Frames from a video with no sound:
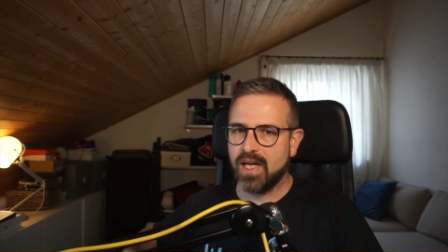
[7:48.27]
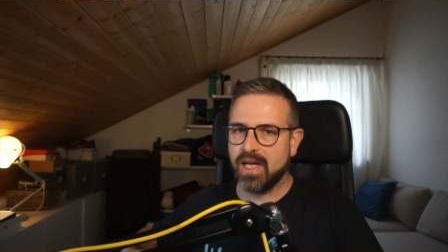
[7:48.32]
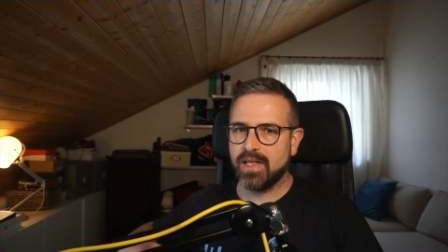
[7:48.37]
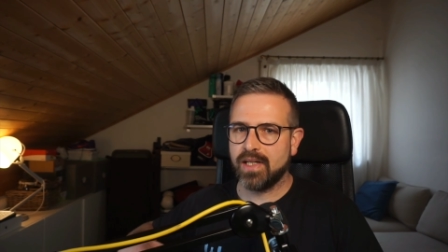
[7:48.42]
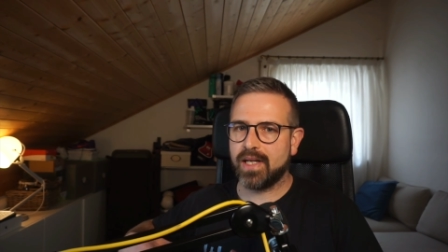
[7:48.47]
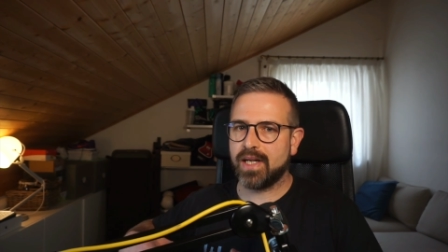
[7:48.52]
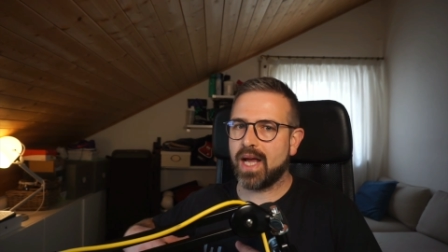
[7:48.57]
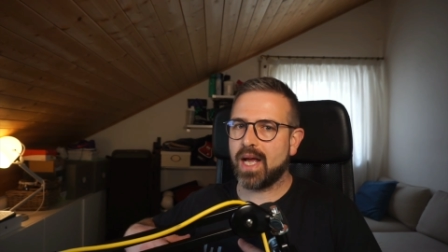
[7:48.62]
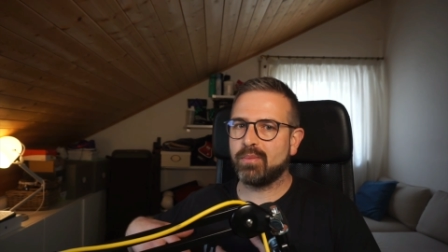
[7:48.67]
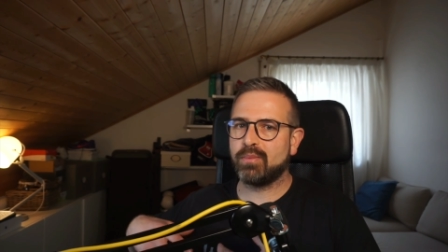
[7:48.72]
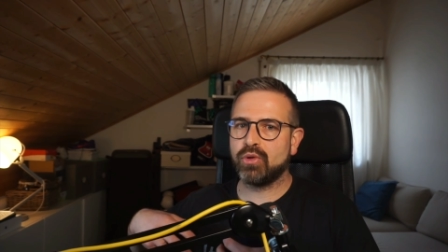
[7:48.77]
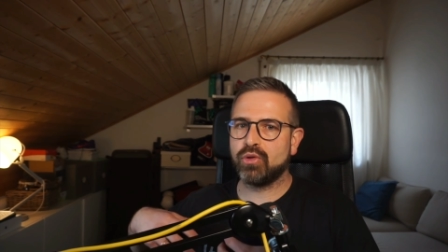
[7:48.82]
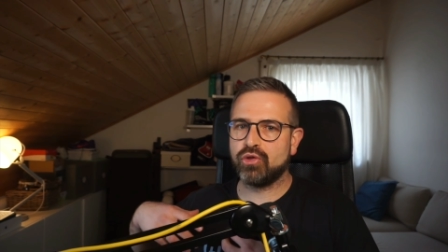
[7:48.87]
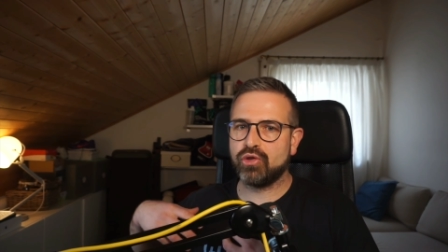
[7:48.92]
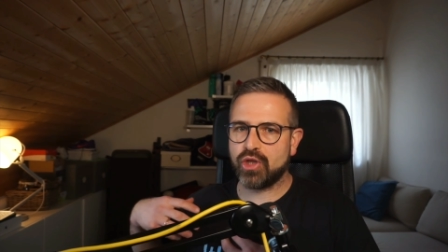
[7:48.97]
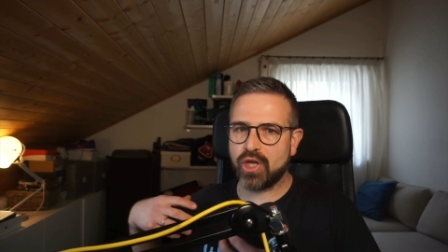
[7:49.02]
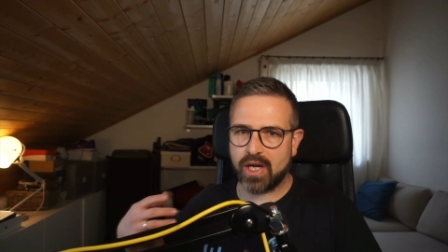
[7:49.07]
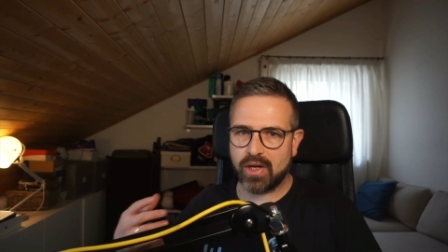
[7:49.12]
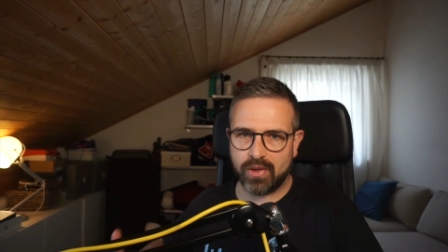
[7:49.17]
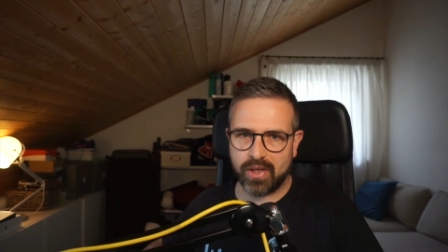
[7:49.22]
that help you
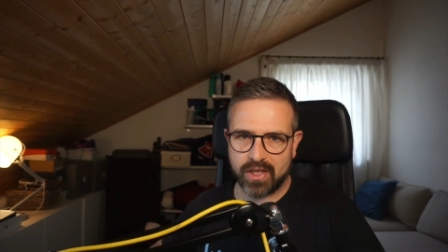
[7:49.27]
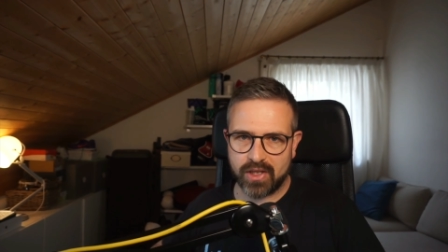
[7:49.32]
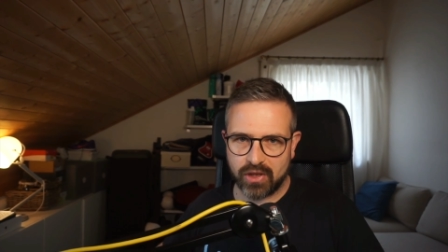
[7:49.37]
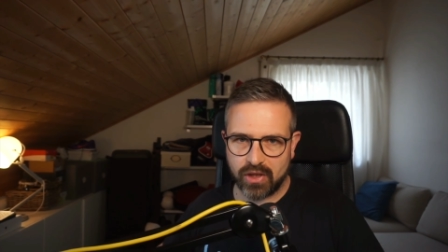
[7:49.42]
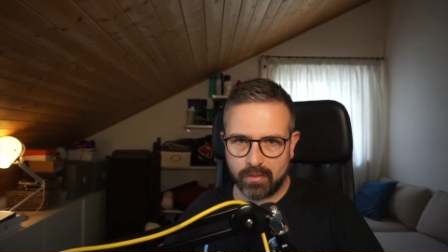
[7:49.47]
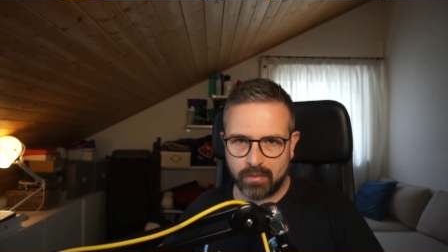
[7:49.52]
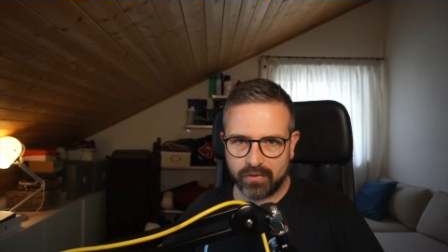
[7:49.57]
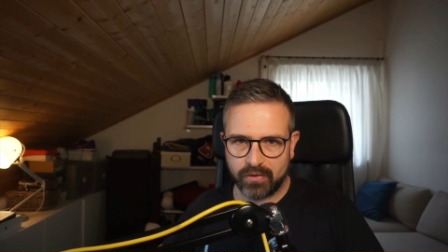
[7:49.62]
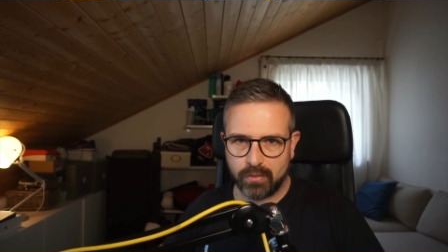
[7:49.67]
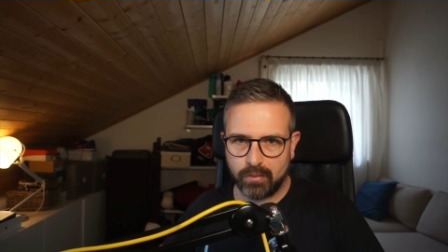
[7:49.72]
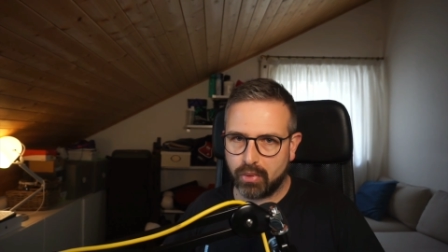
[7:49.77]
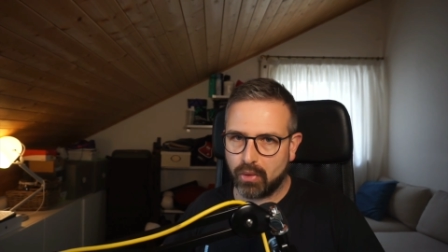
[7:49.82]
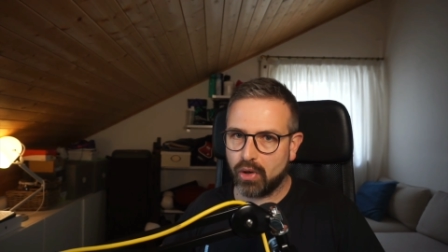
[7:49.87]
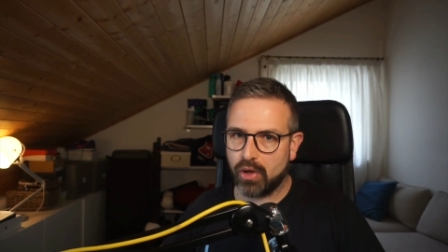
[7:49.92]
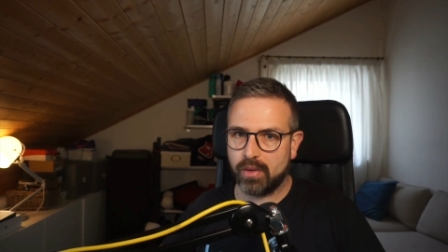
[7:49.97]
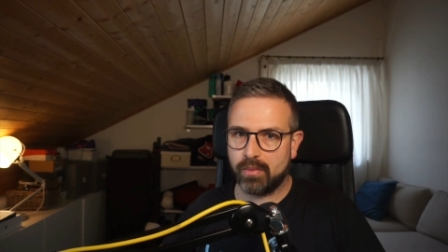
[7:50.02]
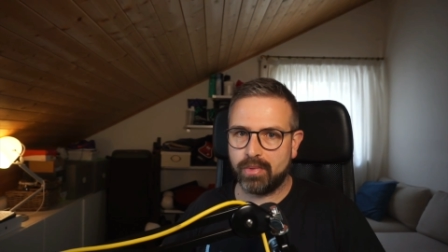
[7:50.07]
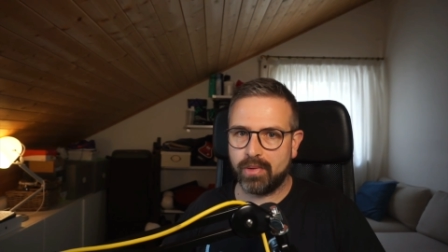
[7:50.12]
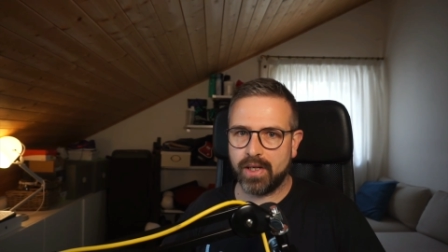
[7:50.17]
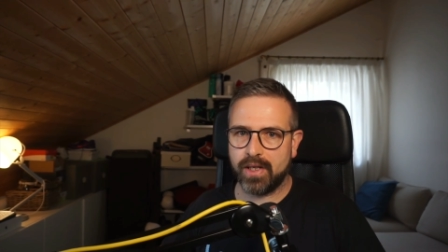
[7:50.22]
generate some of the
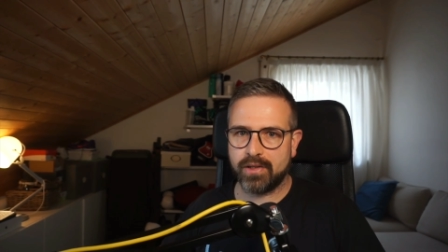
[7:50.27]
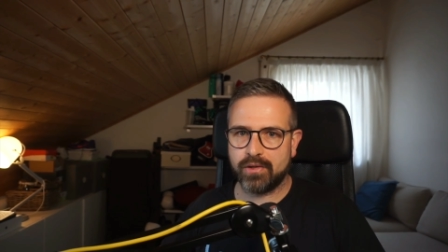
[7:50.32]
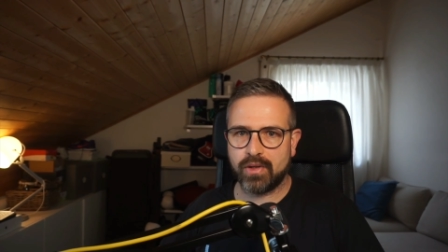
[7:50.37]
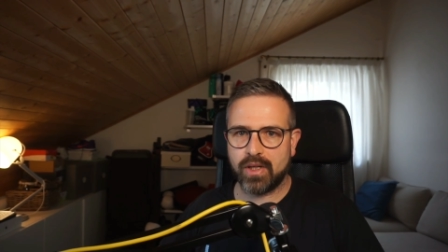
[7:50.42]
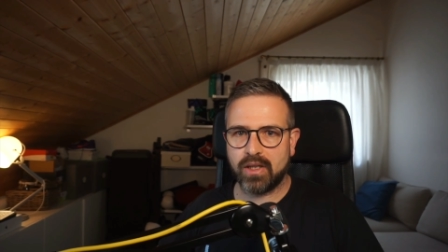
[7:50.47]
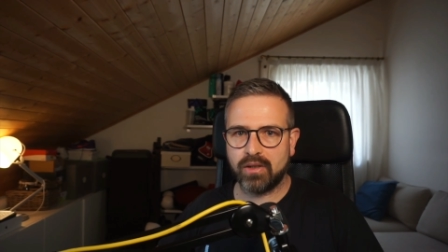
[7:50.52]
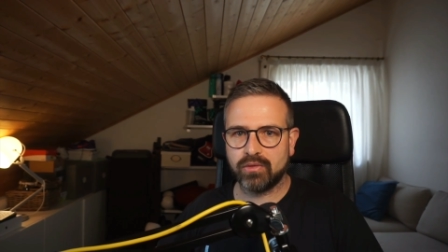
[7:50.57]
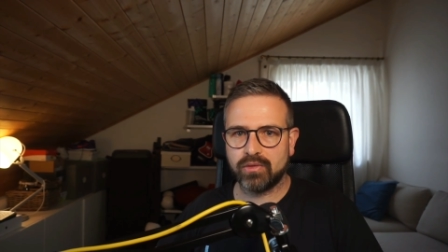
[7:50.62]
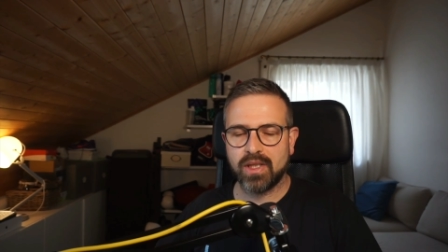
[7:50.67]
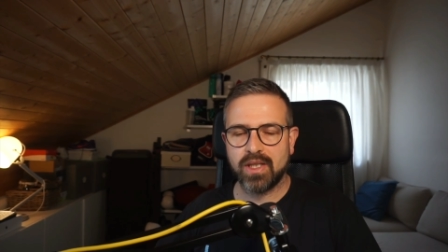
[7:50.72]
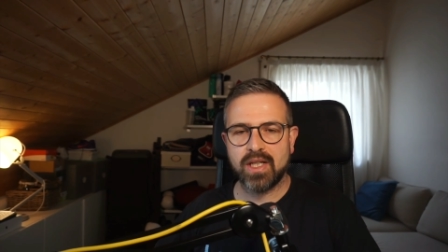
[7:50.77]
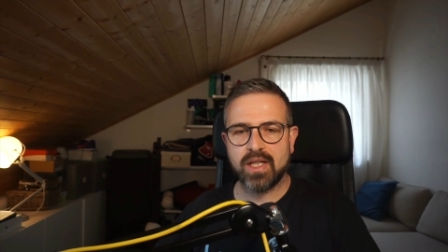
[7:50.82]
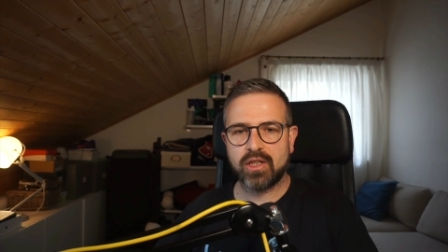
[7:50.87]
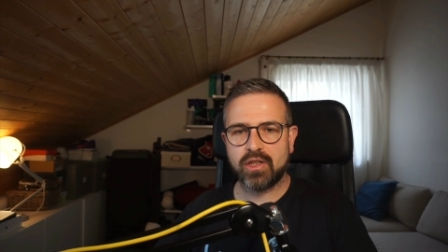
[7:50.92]
boilerplate around